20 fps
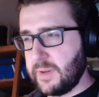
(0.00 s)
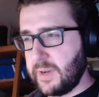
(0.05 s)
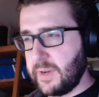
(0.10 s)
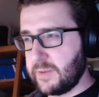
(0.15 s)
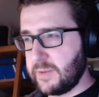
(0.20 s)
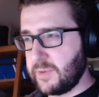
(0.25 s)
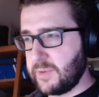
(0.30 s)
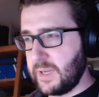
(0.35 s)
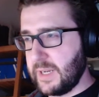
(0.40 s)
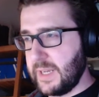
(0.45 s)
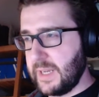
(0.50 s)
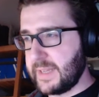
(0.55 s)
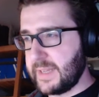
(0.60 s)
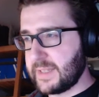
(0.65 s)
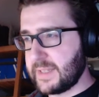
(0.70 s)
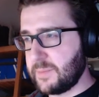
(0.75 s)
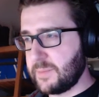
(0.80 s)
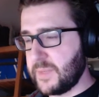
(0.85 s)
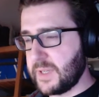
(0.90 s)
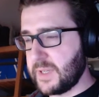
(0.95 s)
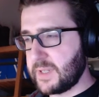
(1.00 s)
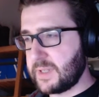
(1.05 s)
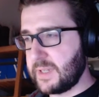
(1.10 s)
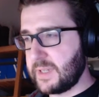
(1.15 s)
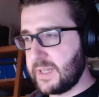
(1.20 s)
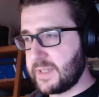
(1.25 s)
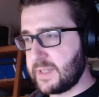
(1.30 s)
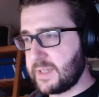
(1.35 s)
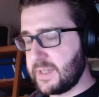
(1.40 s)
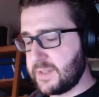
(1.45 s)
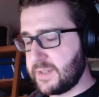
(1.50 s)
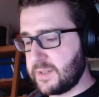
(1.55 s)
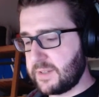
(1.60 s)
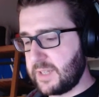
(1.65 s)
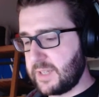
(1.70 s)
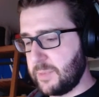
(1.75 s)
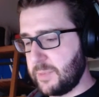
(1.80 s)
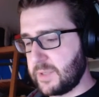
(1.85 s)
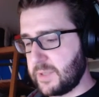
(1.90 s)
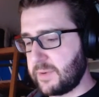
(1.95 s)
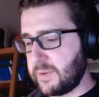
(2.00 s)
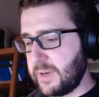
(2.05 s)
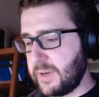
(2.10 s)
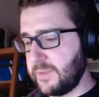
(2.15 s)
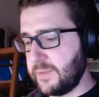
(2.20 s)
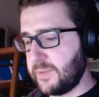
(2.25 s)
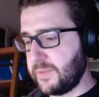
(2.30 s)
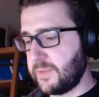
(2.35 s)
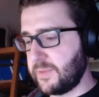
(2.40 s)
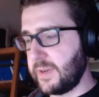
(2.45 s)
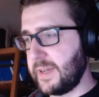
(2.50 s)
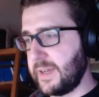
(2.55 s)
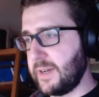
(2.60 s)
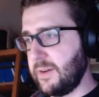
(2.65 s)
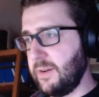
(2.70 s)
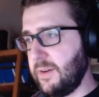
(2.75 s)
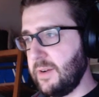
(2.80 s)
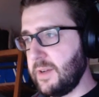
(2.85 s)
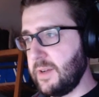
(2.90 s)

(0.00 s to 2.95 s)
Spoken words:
I realized, but let's just keep it around for now,